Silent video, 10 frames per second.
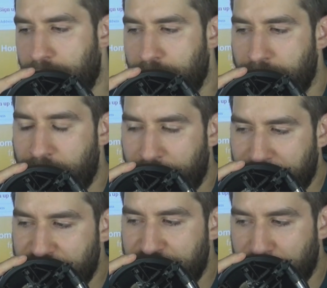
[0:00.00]
Now, I think
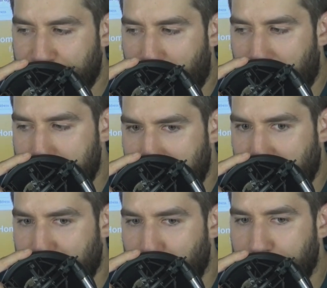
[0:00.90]
she chose Palm Beach
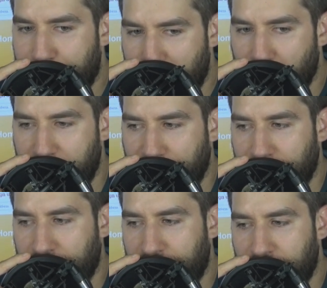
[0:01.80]
for a few
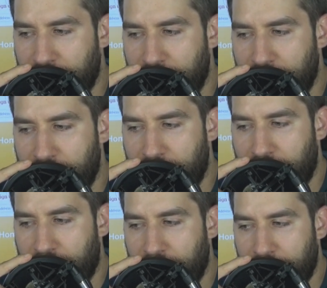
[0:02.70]
reasons.
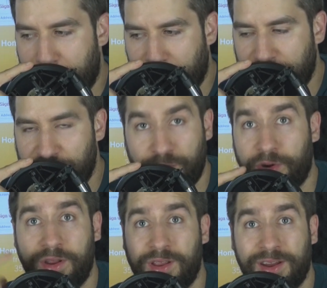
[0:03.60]
The person she's running
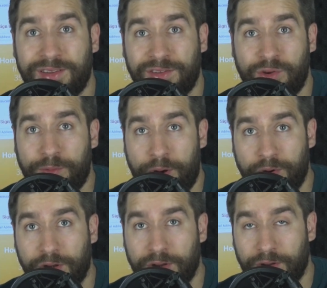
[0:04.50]
against has no
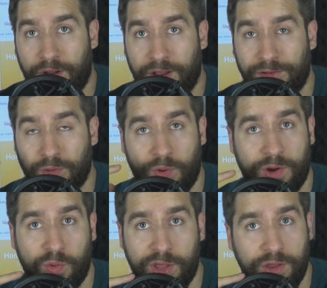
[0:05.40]
opponent, okay? So right
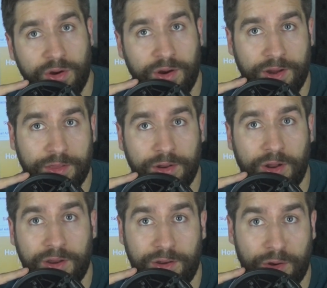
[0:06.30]
away, you're in the
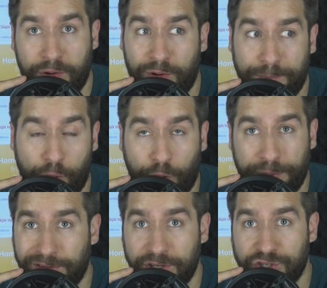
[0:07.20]
in your, you're in pole
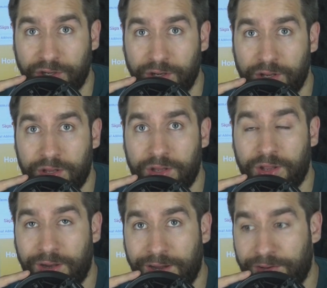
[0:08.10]
position
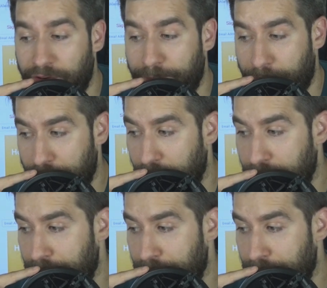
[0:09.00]
against your opponent.